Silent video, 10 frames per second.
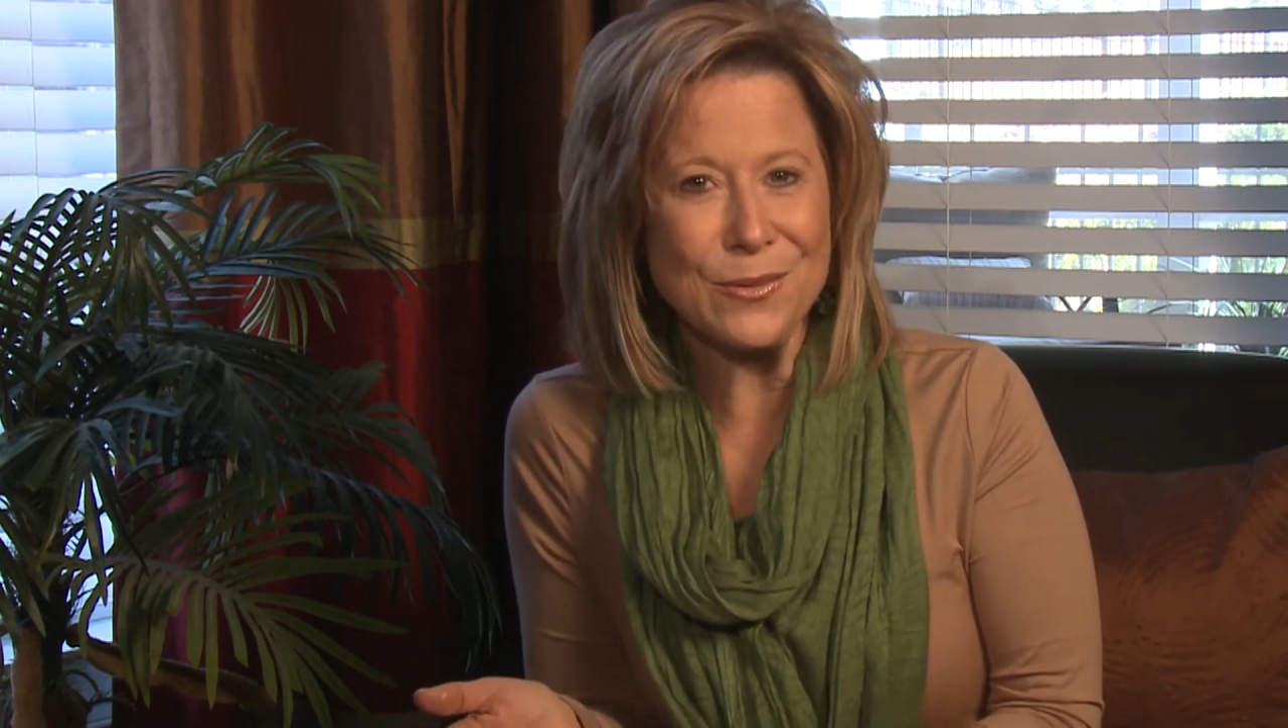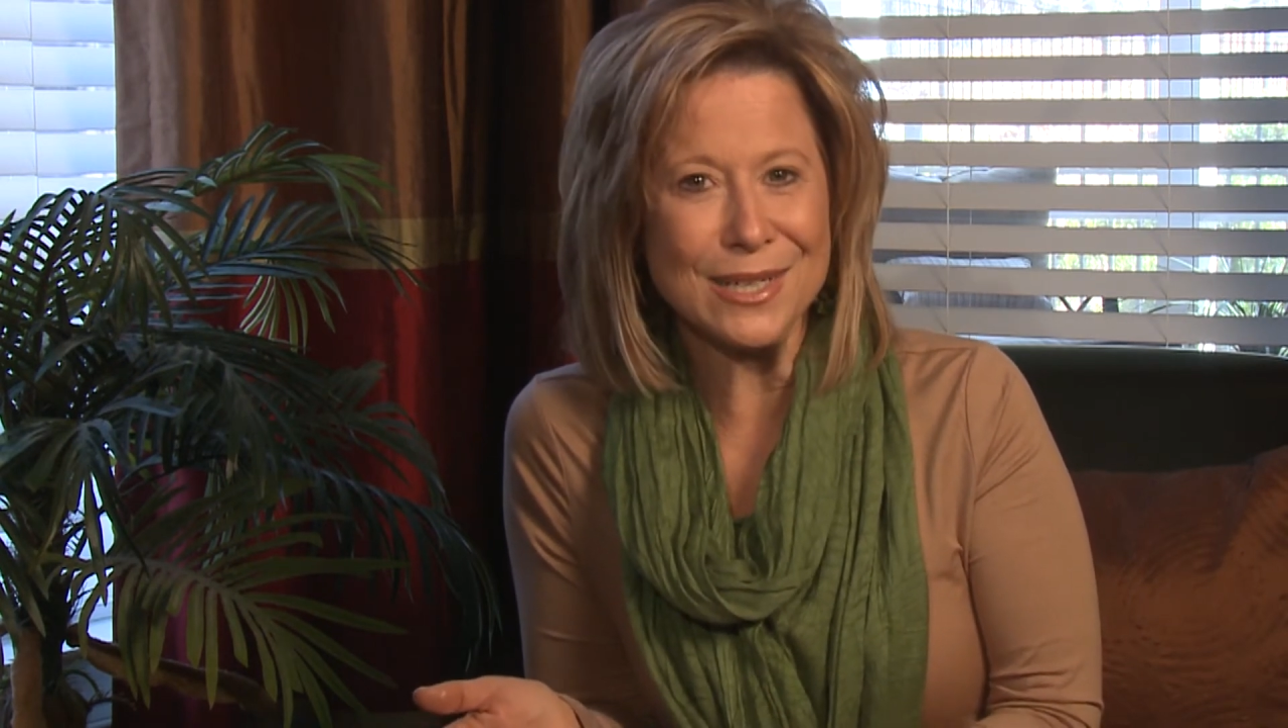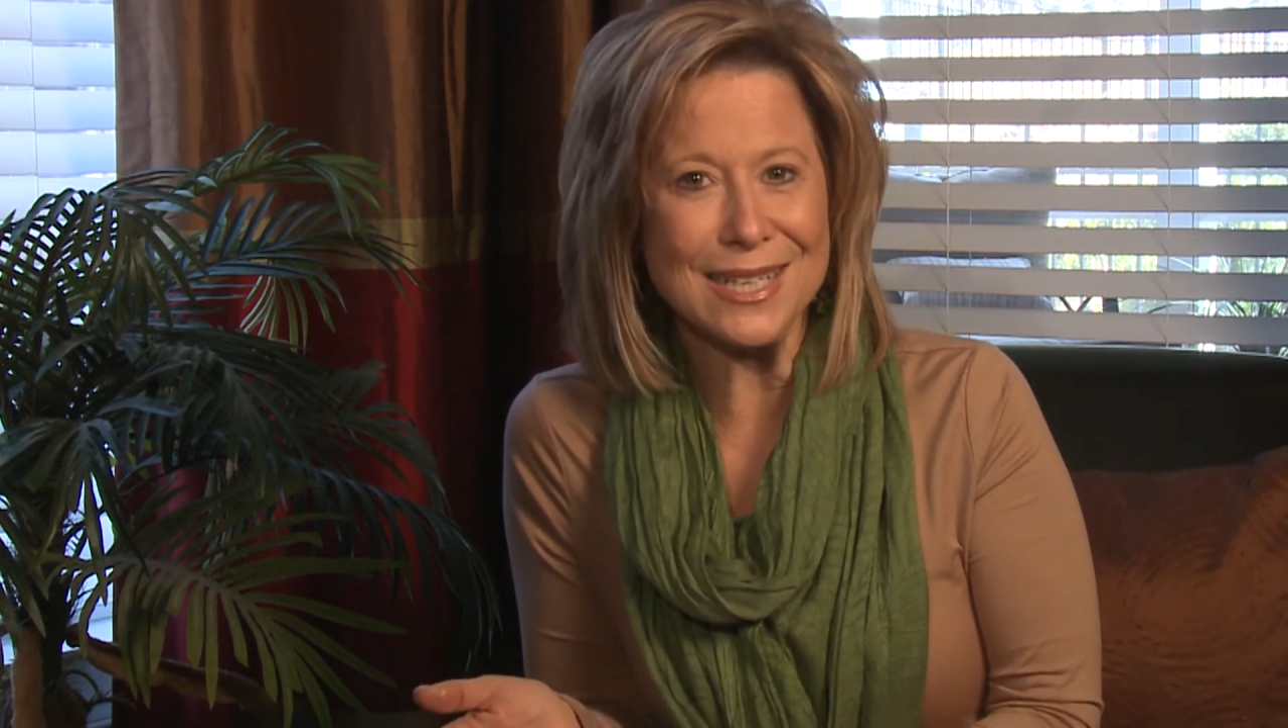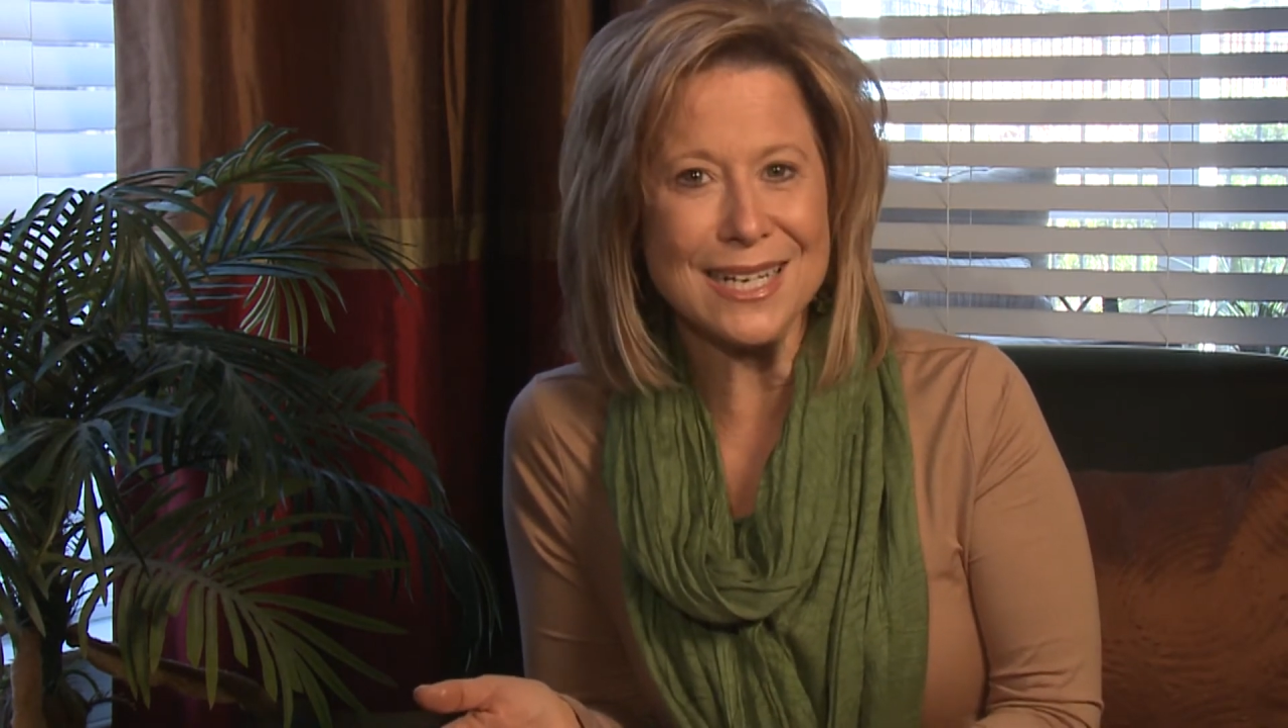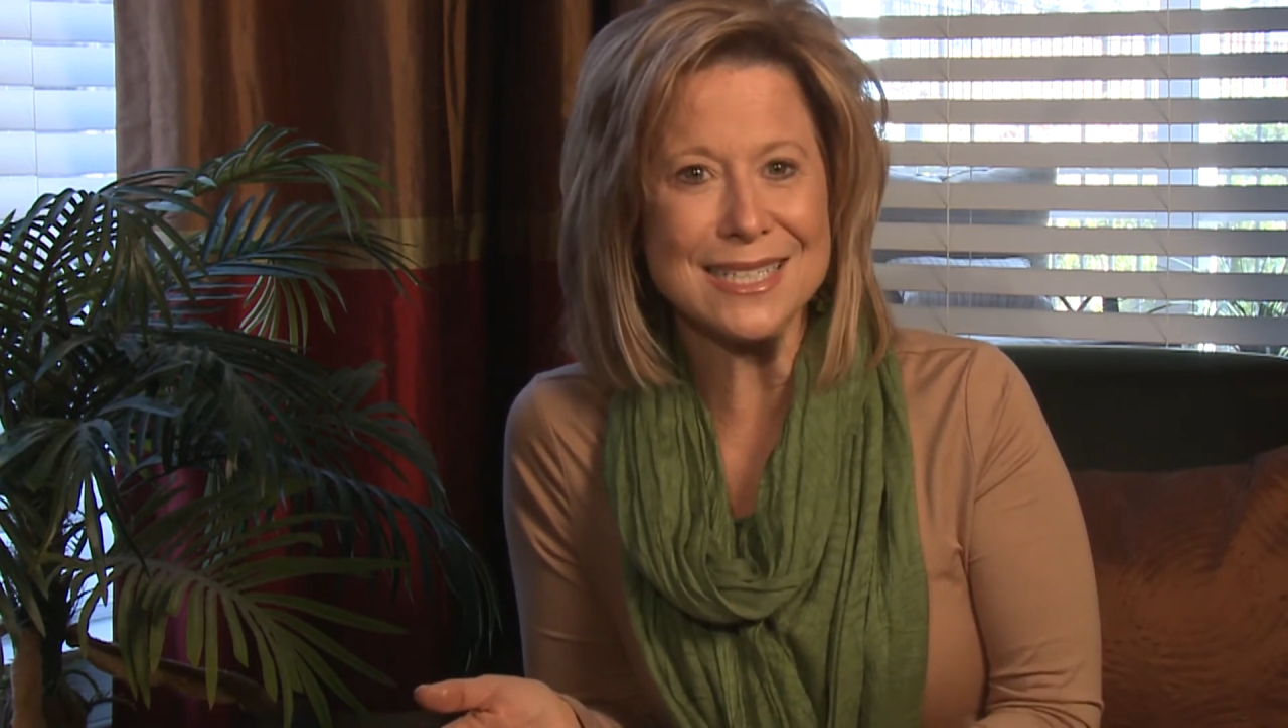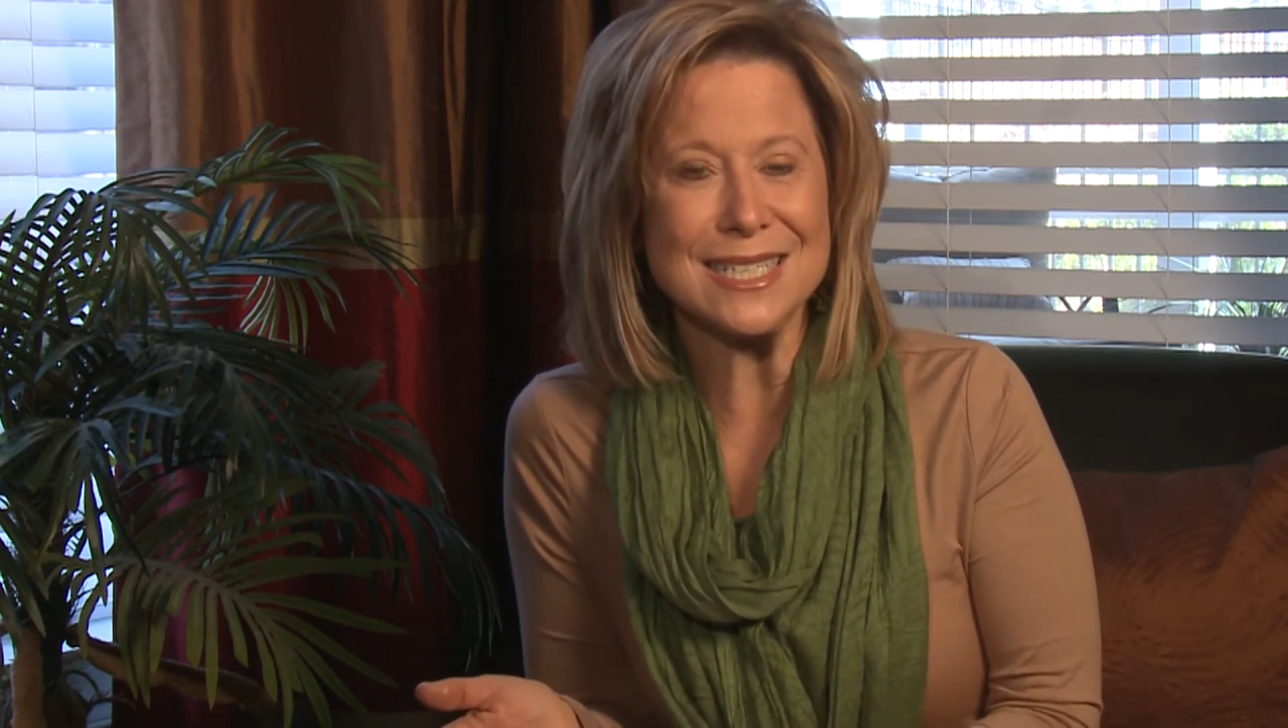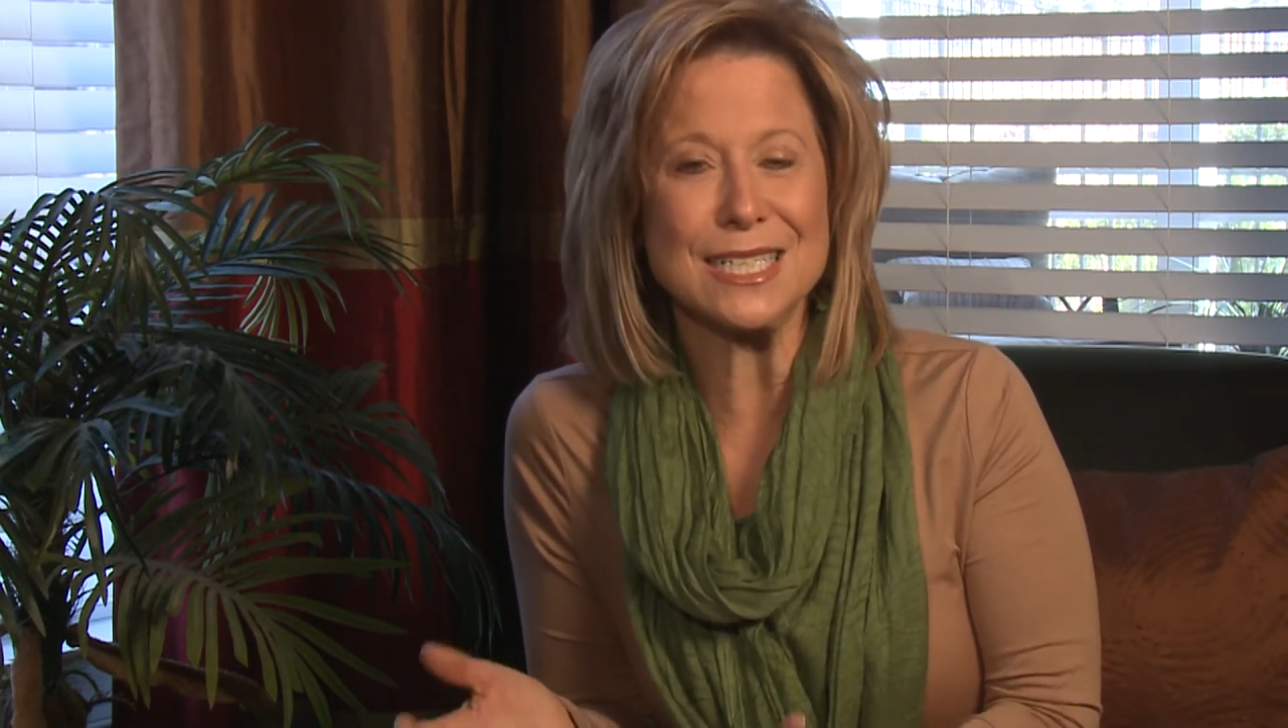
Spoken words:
realized